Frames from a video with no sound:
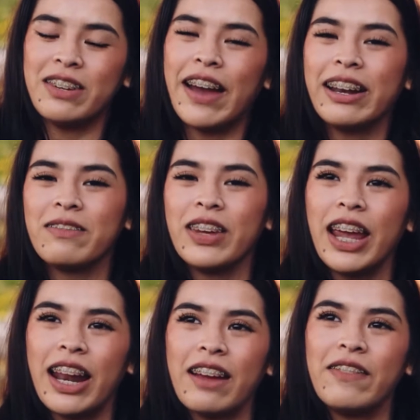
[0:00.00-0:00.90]
invited
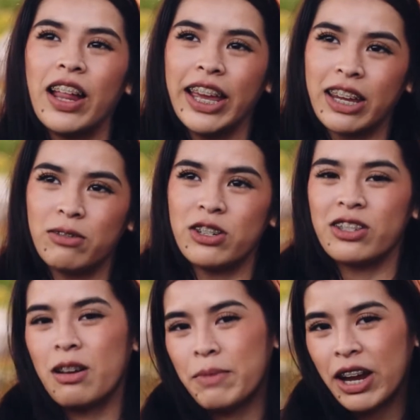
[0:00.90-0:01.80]
me, and I felt like it was
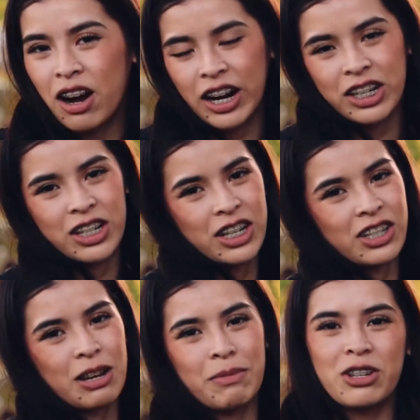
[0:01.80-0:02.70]
just on my heart to
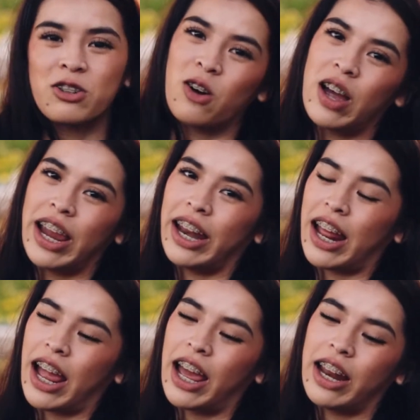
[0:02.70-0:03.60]
just come and join
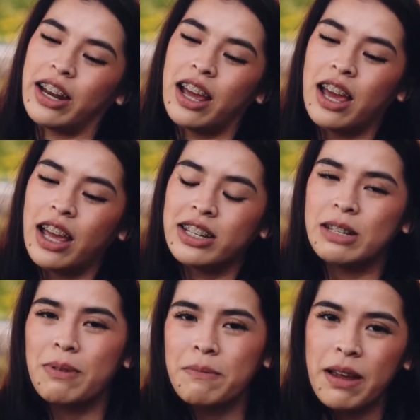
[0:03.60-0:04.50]
and
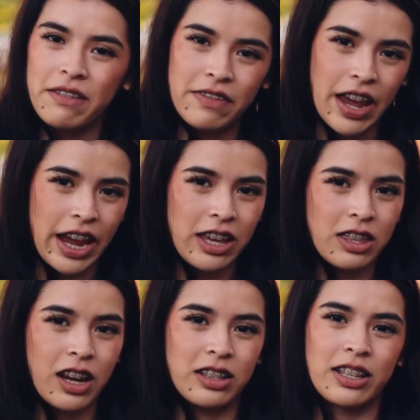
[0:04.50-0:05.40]
deepen my
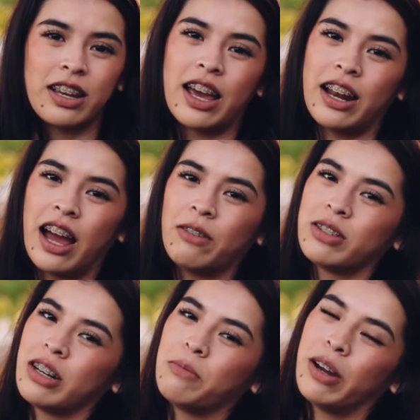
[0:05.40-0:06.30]
faith, because I
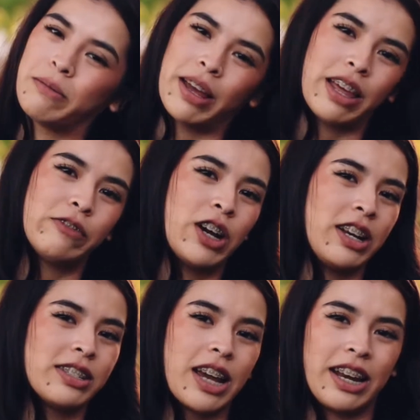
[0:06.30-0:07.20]
was in a point in my life where
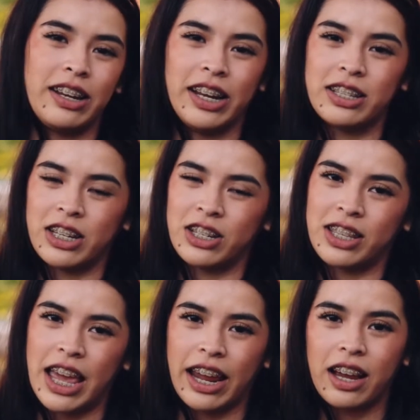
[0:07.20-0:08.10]
I just kind of needed to
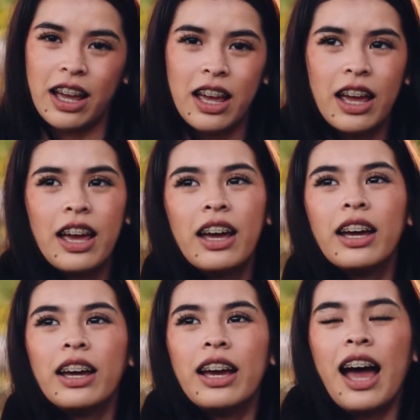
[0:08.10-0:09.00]
just like
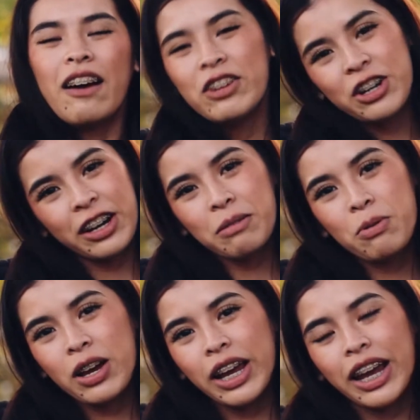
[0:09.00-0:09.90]
have a turning
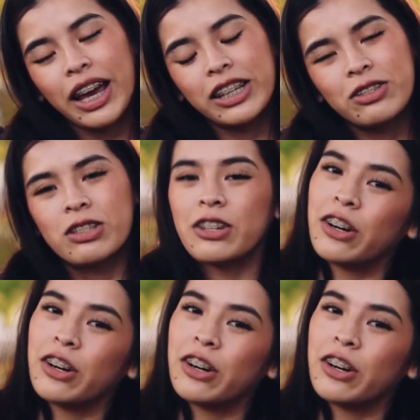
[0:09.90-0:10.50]
point, and this was a